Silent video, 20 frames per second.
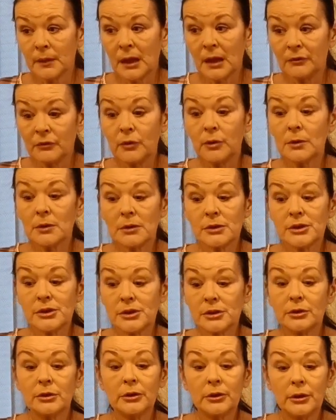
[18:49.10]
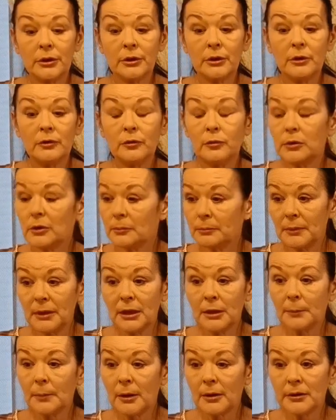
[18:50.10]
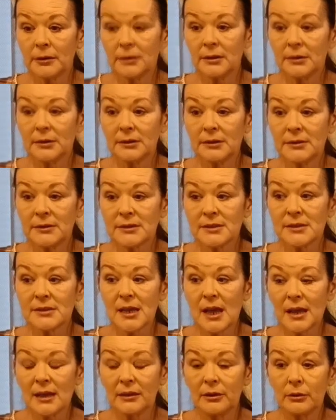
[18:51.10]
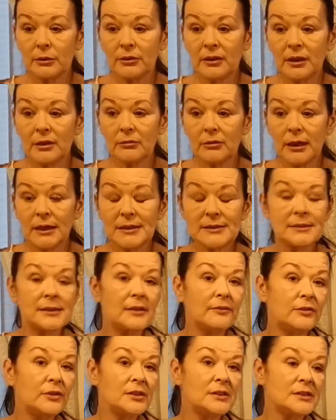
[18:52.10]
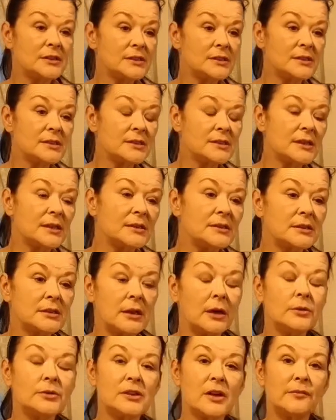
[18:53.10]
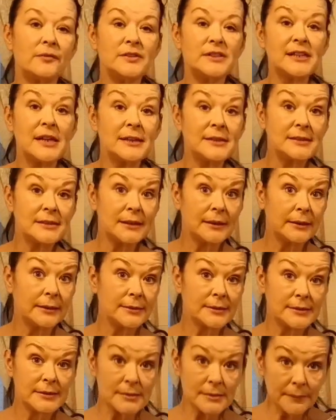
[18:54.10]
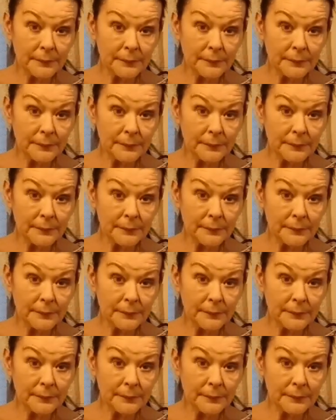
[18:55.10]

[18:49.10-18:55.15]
If you can store enough with milk bottles and you think, right, say for instance, it goes out for 10 days.